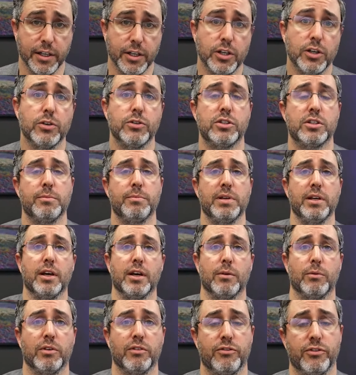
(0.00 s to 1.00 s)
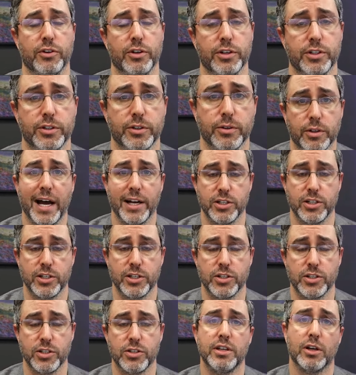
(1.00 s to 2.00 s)
it used to be referred to Her
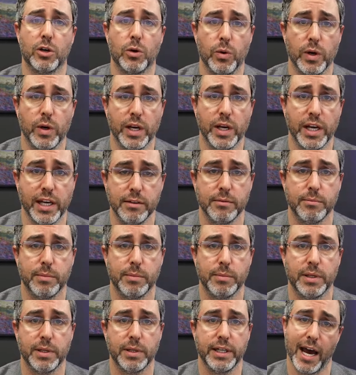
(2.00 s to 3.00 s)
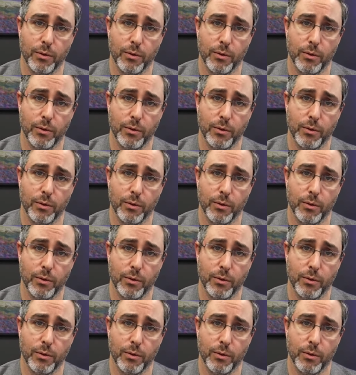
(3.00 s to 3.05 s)
Majesty the Queen,